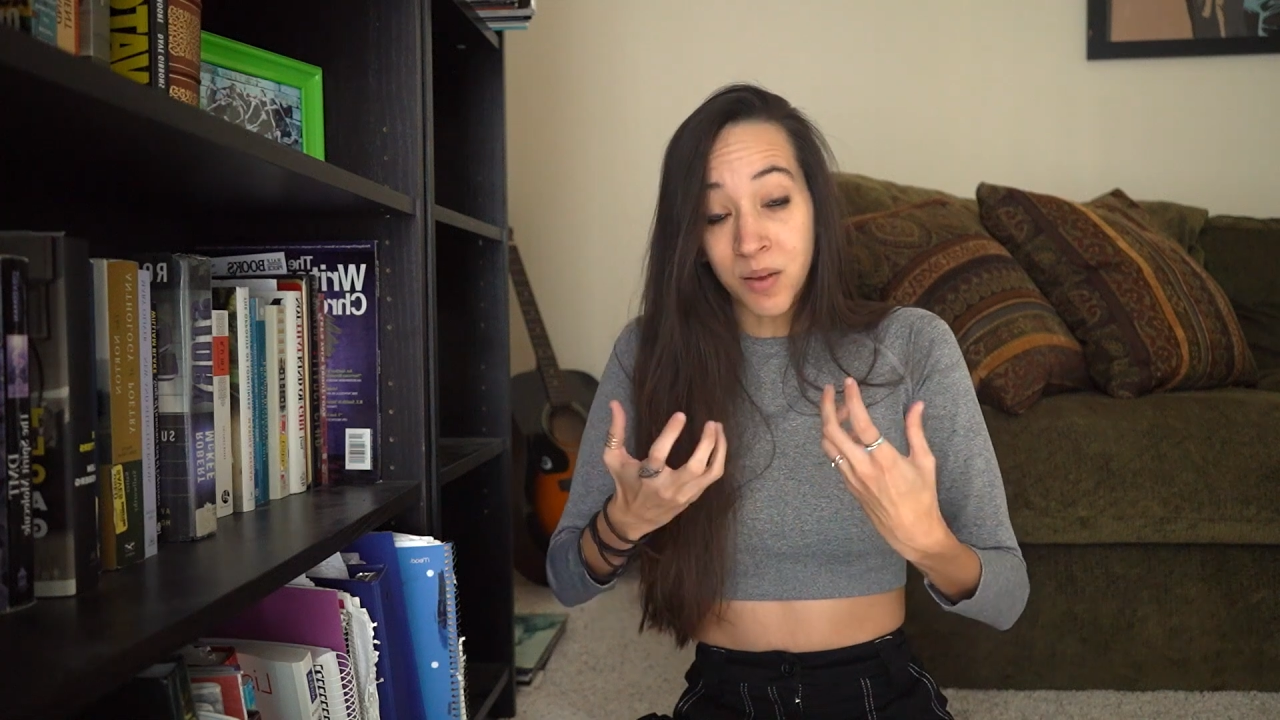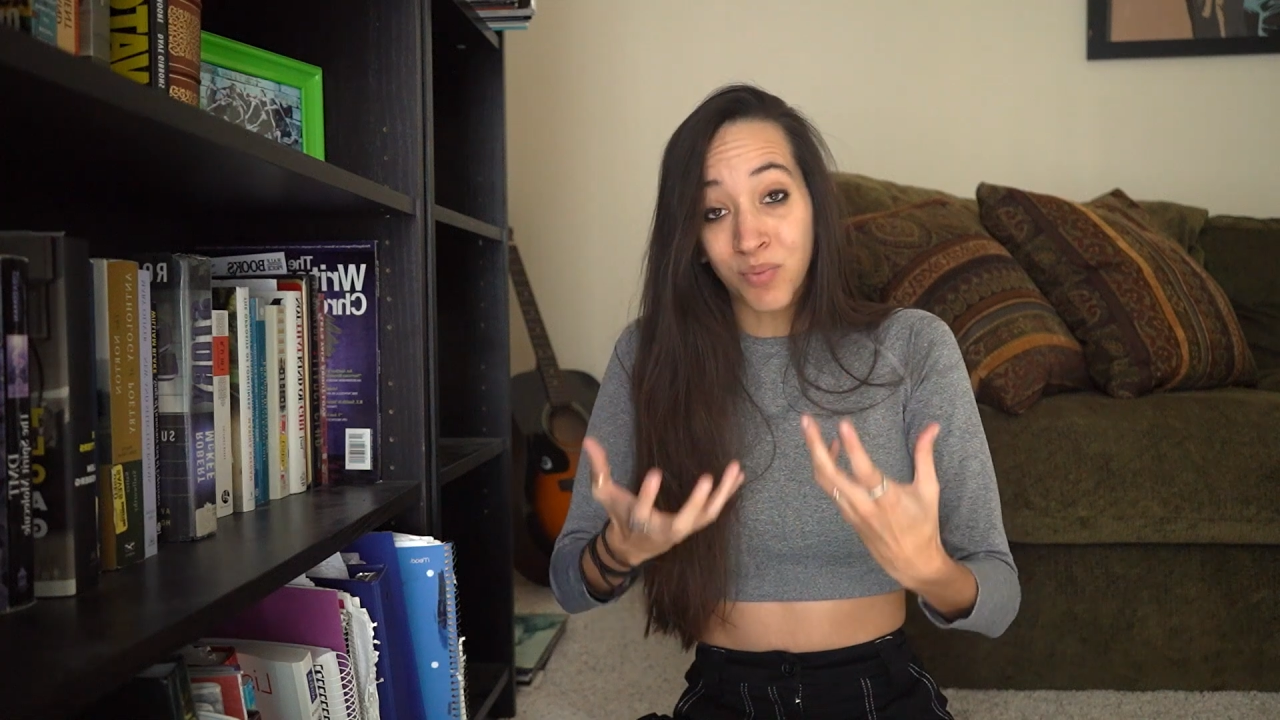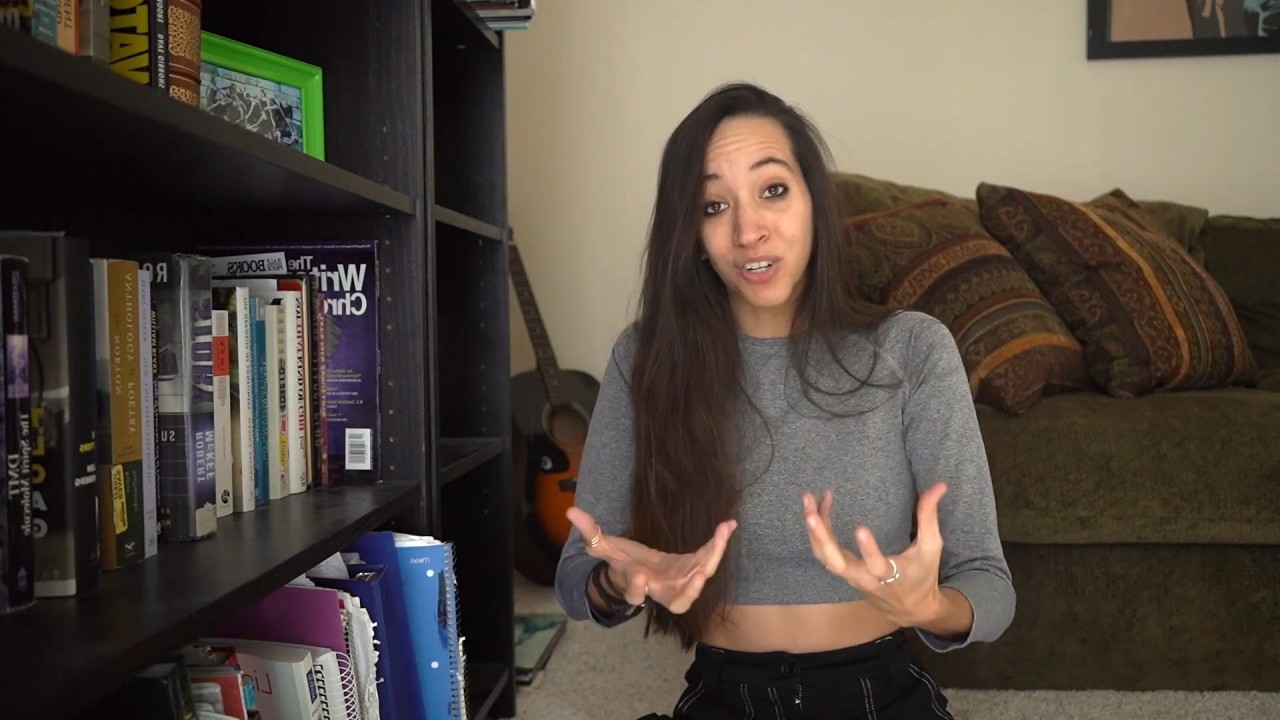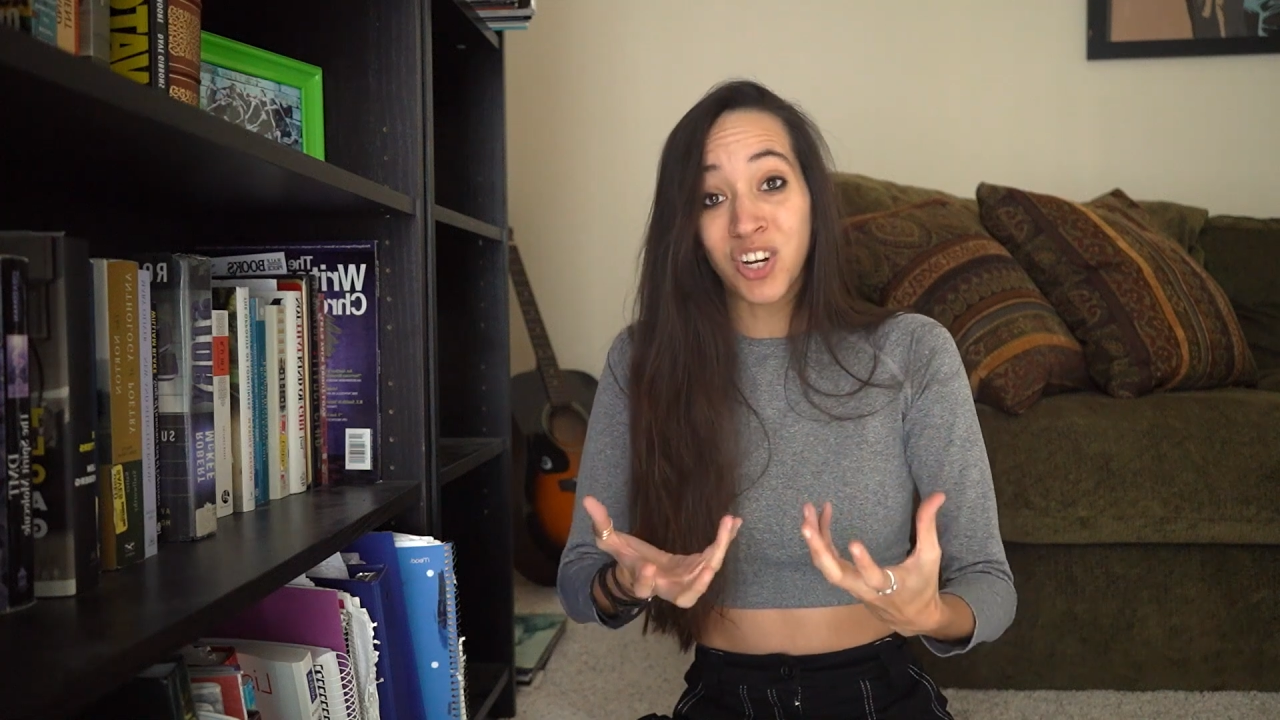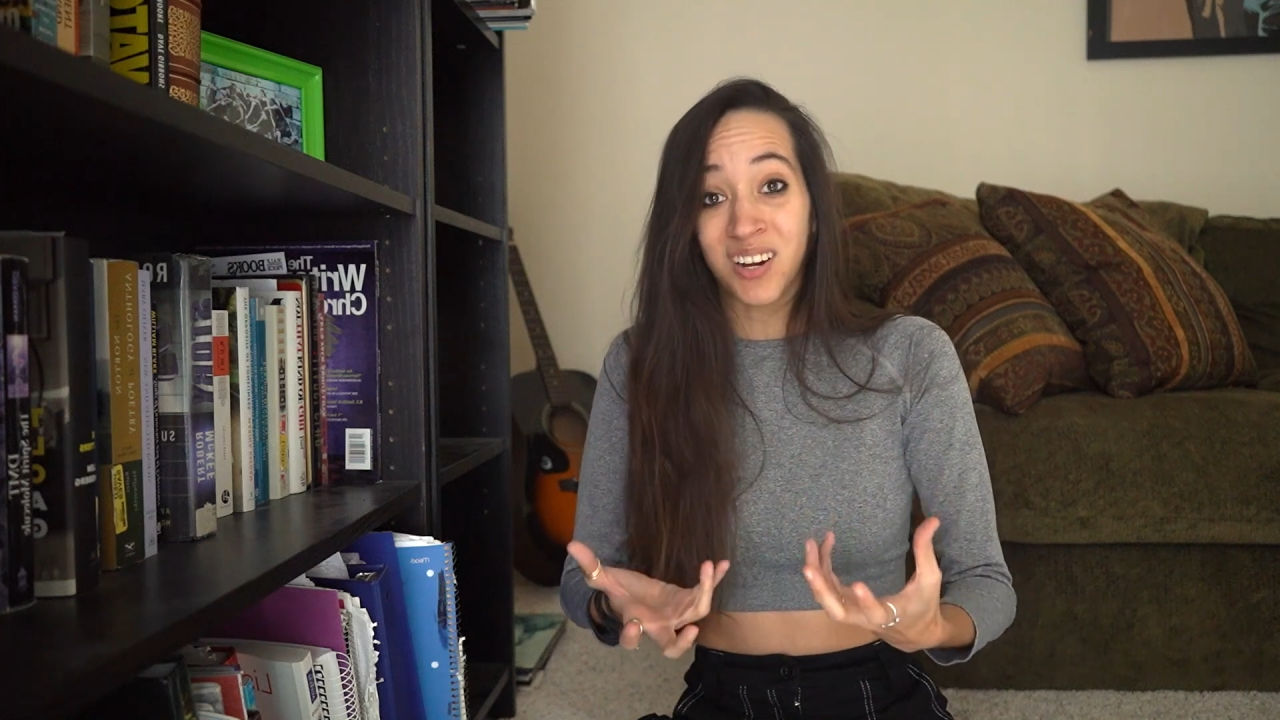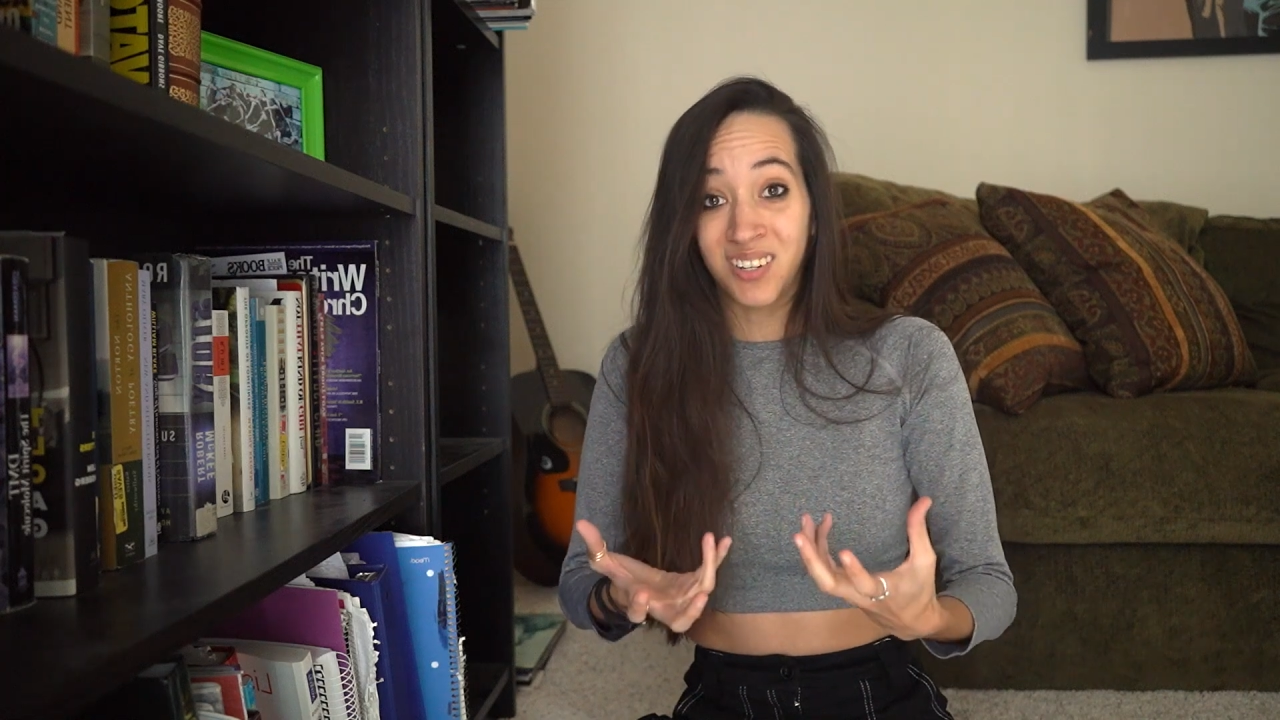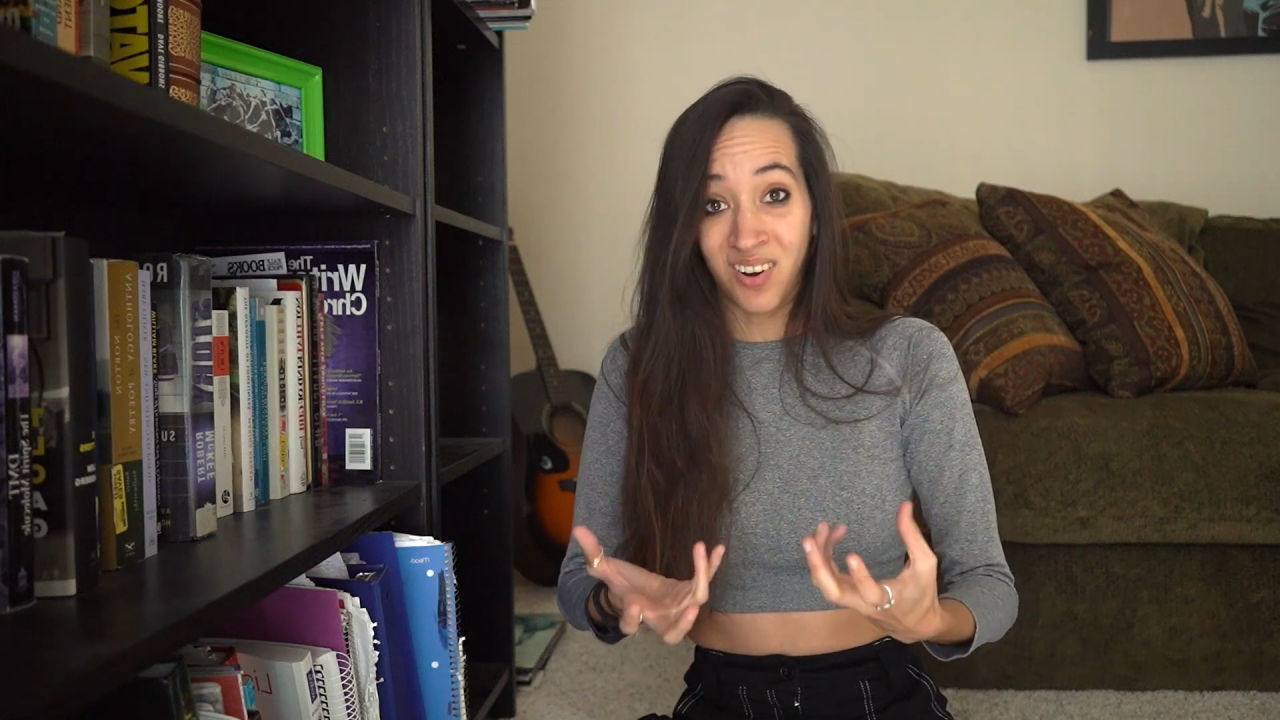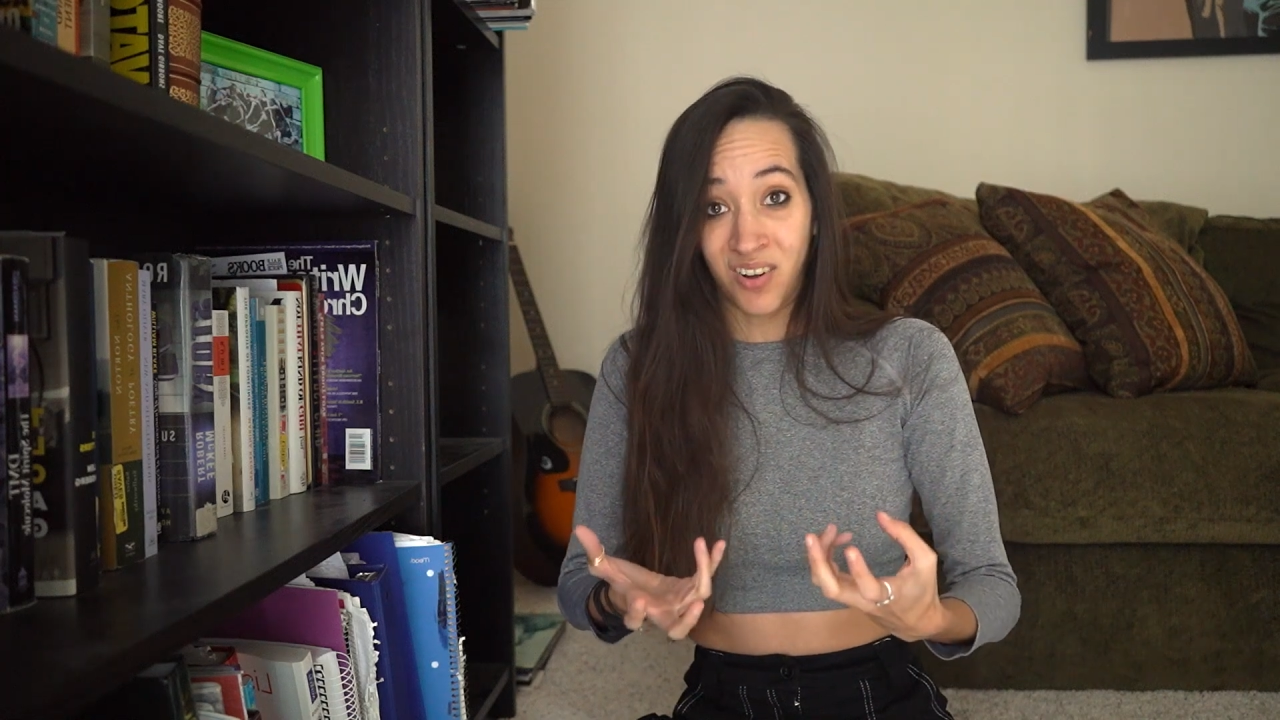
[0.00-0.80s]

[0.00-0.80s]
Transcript: and project it